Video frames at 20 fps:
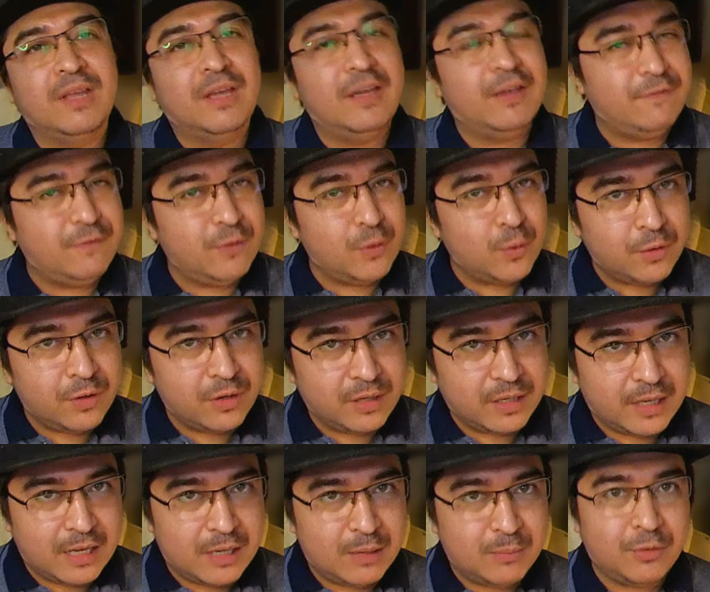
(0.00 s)
If you're a
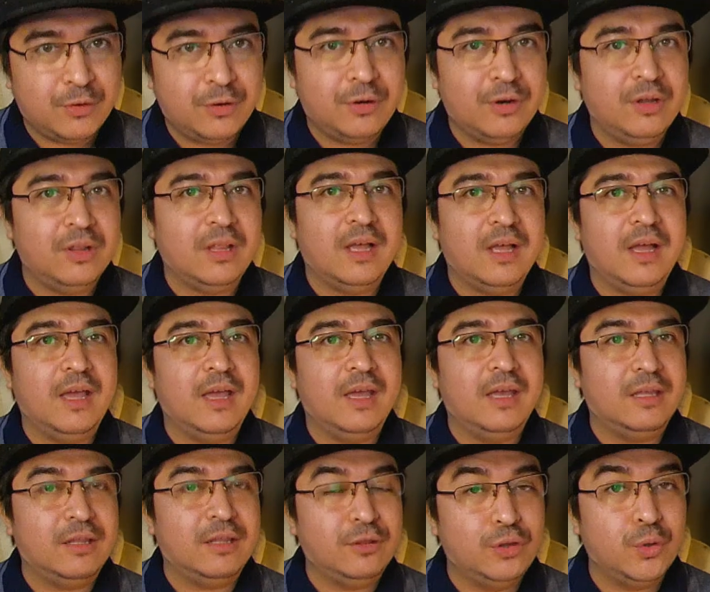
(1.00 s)
gamer,
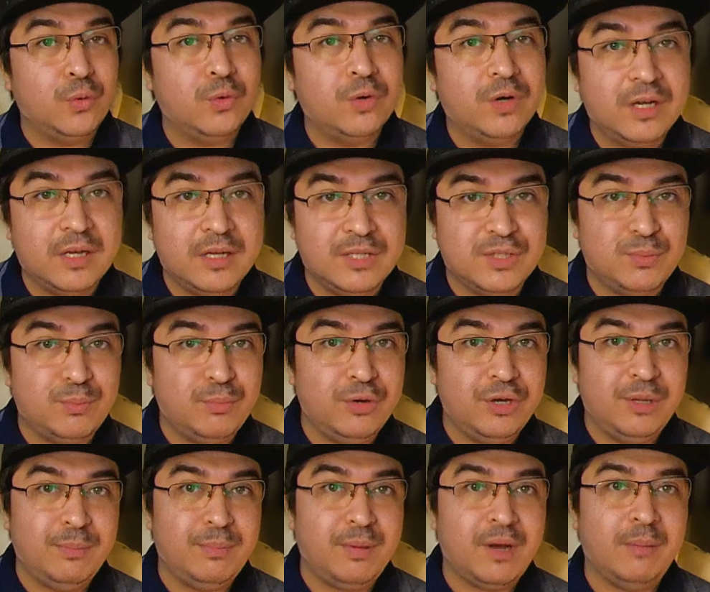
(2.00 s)
like Dota is
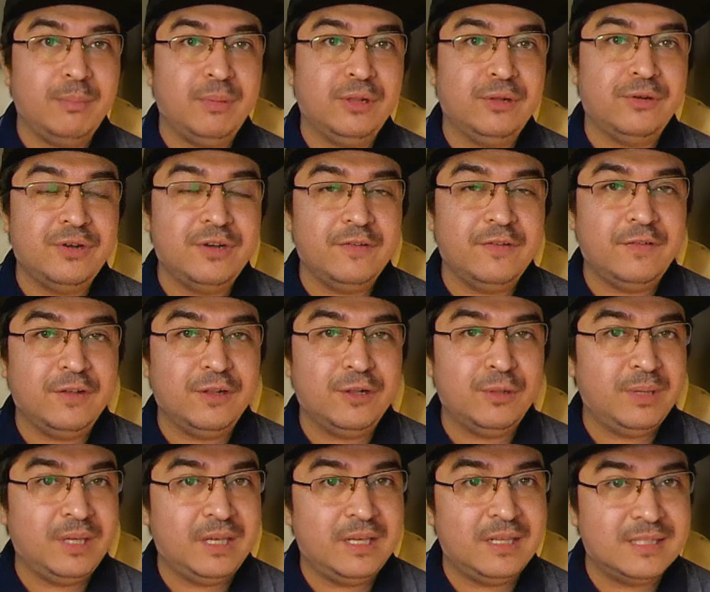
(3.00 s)
pretty popular in the
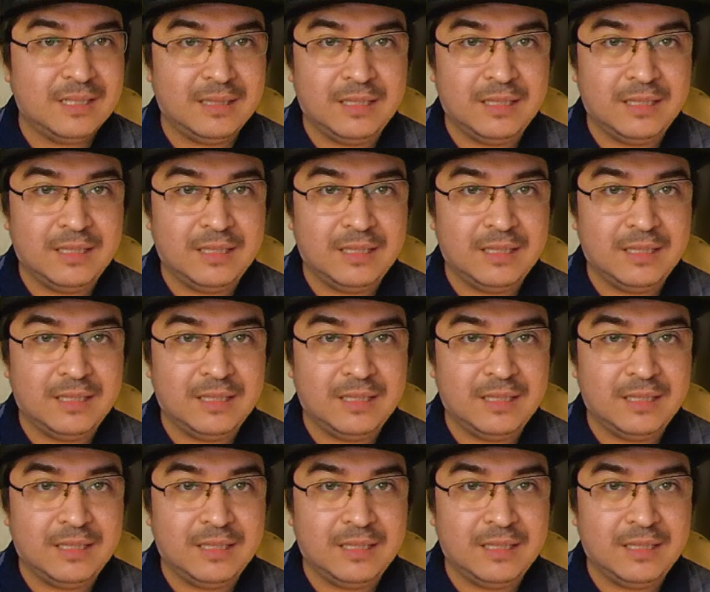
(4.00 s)
Philippines,